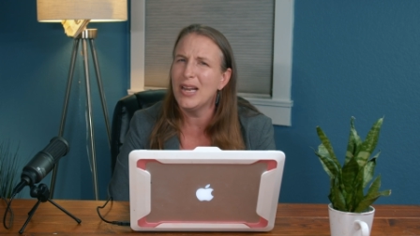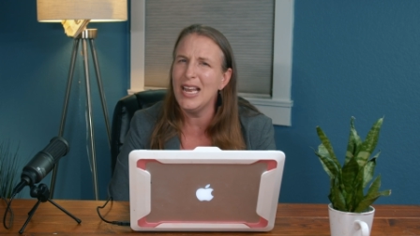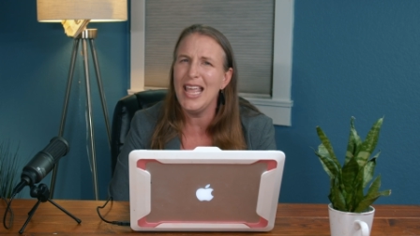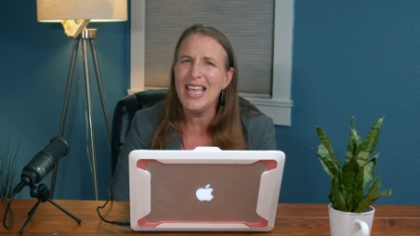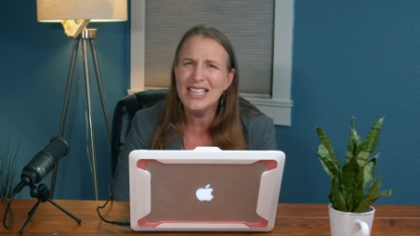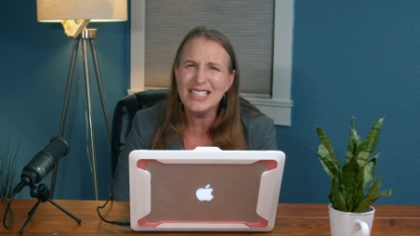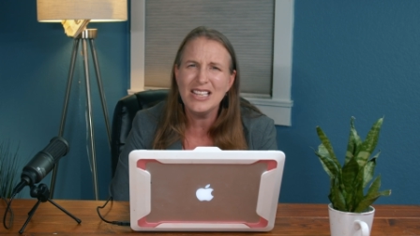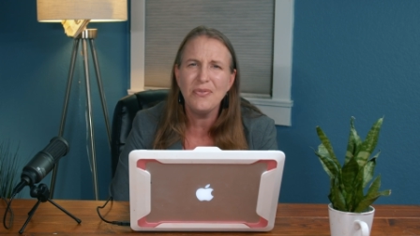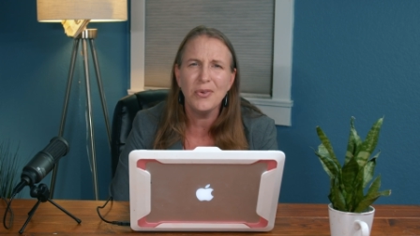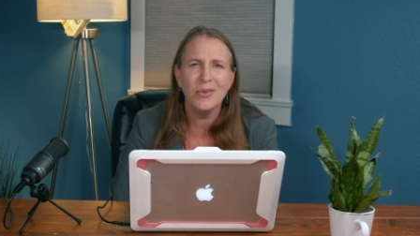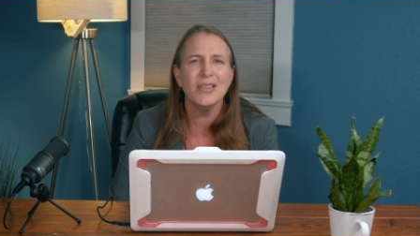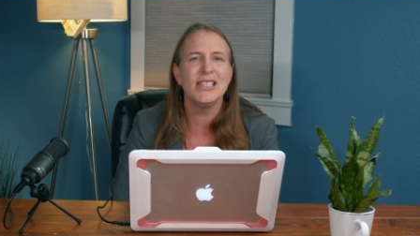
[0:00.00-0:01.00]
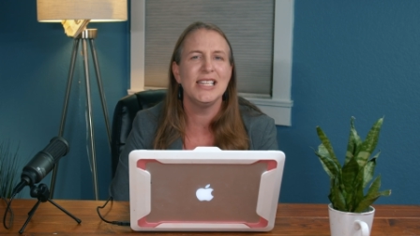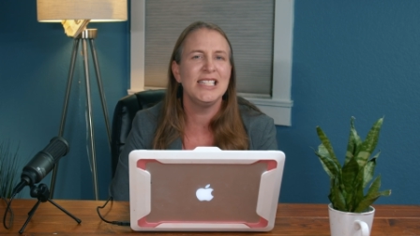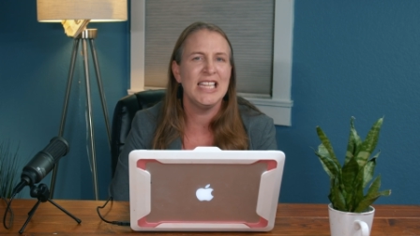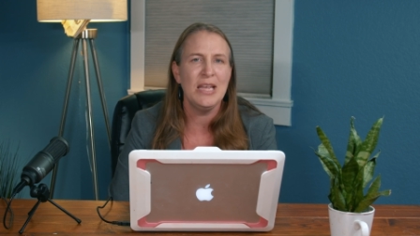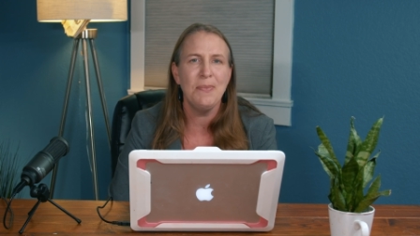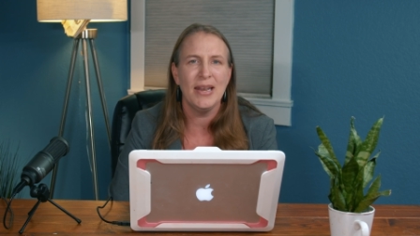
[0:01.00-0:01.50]
but it is difficult to
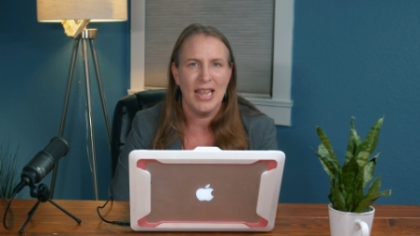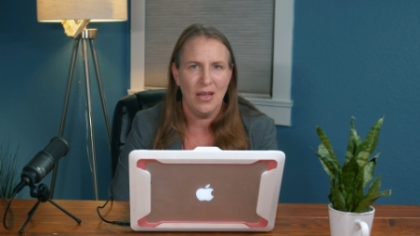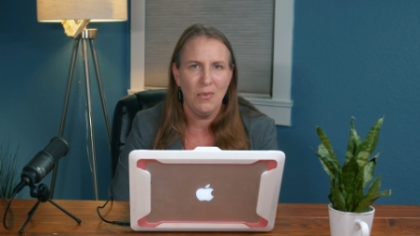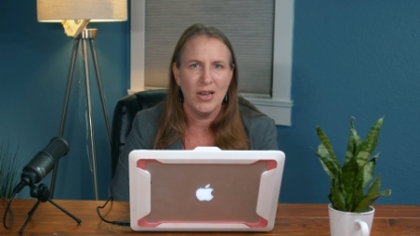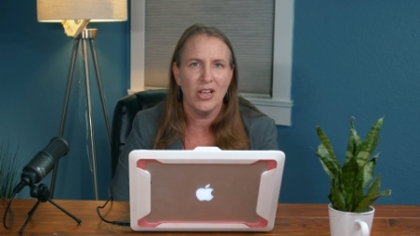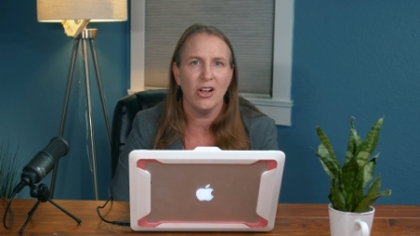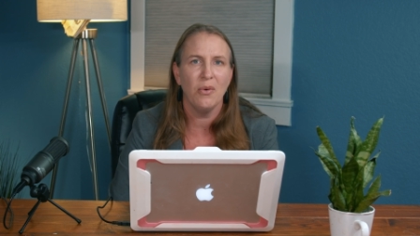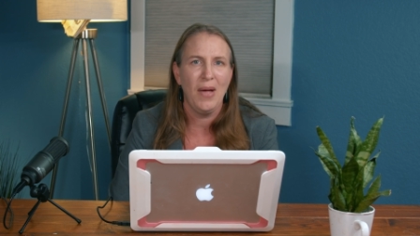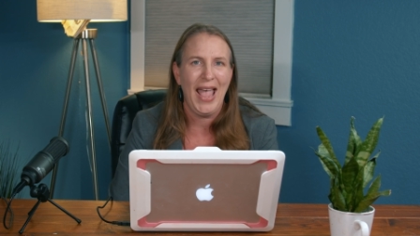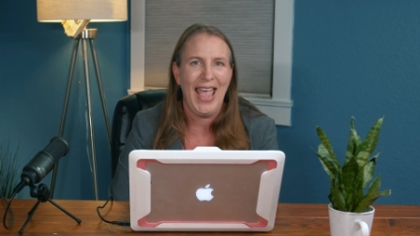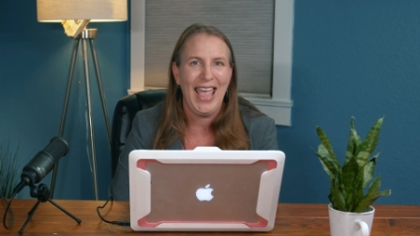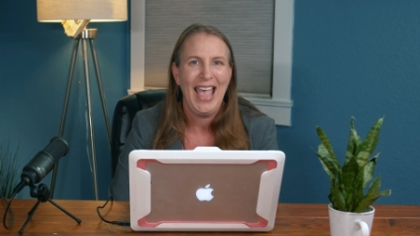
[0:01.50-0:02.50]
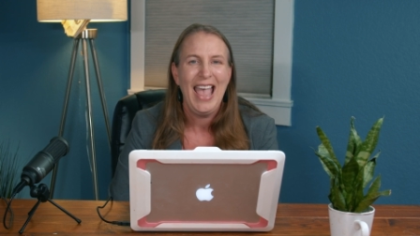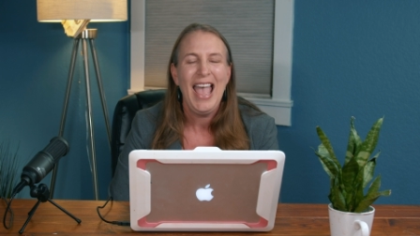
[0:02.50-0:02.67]
deepen it when you're away.